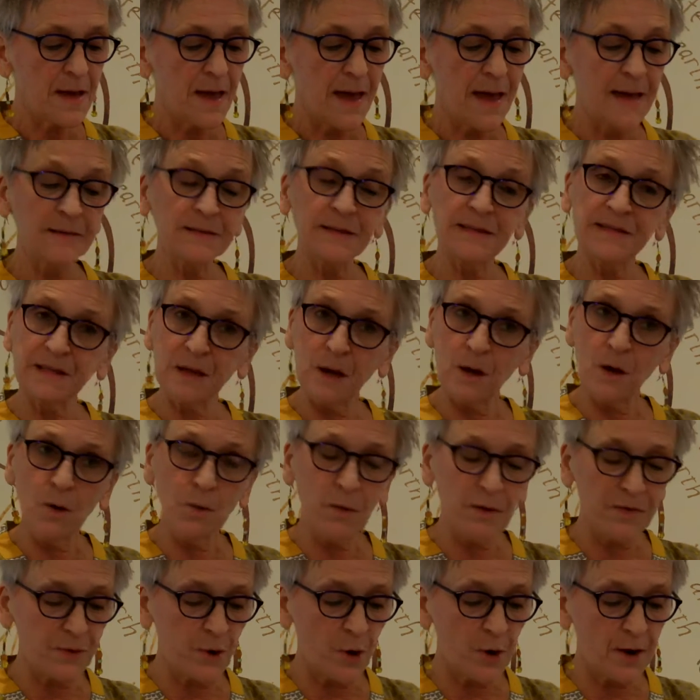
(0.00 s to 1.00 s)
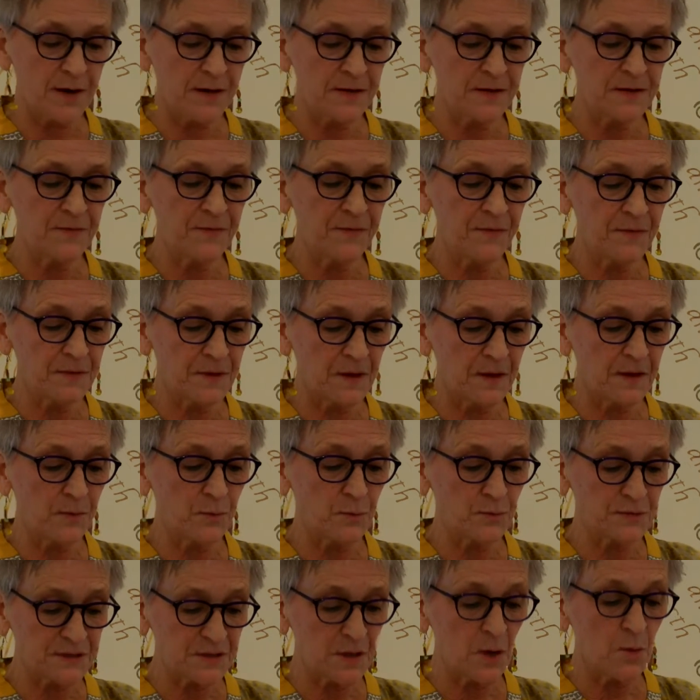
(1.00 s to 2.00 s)
And so with our
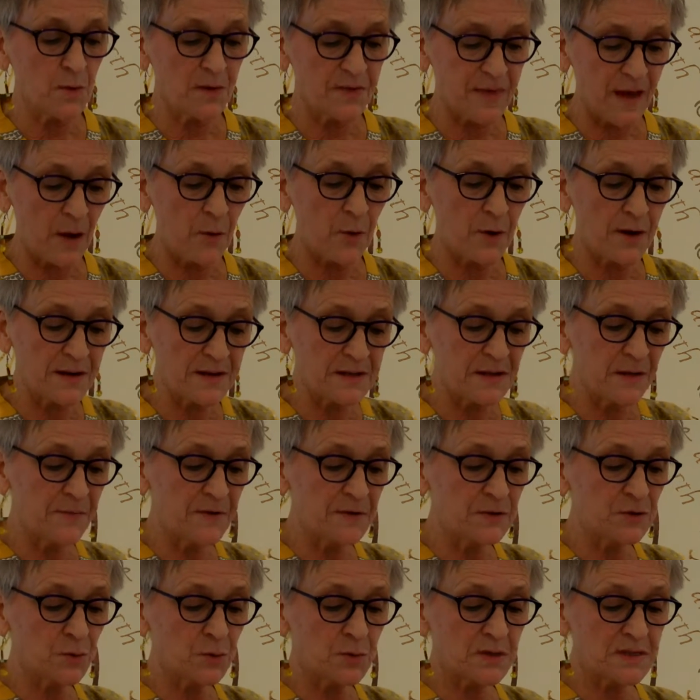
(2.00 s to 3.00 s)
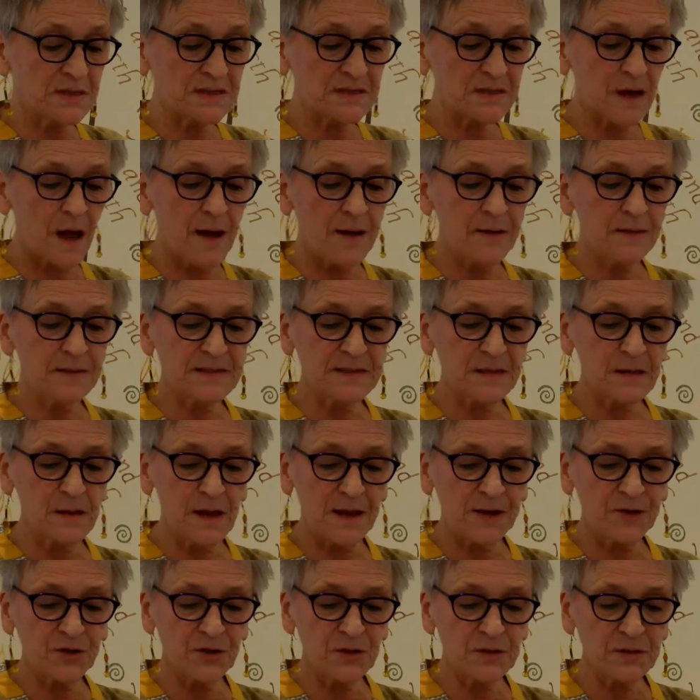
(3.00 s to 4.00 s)
individual style
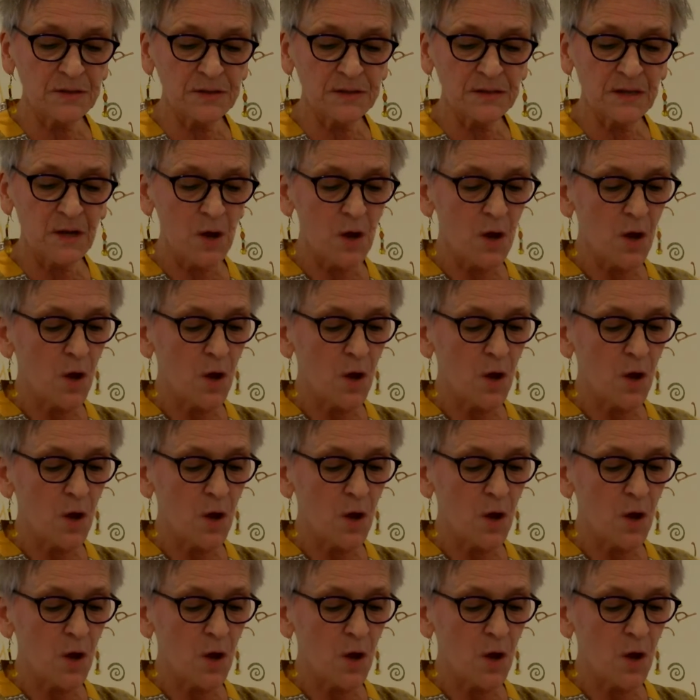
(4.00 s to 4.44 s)
selections,